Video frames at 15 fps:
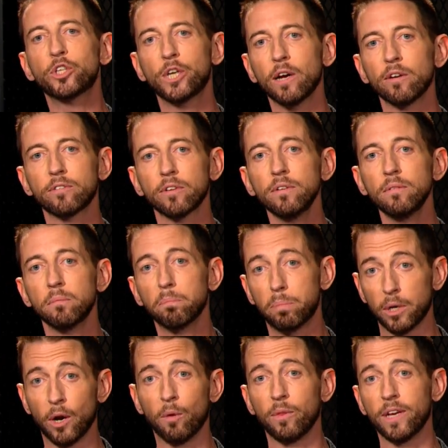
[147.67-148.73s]
children,
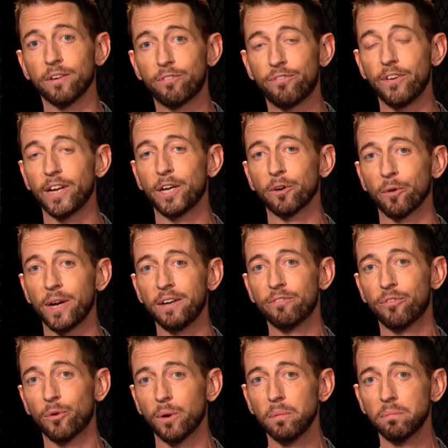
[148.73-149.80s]
but only in figurine
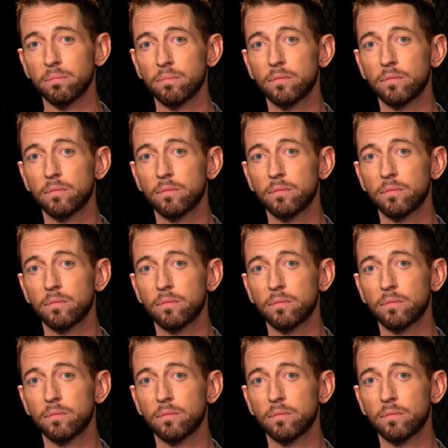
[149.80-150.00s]
form?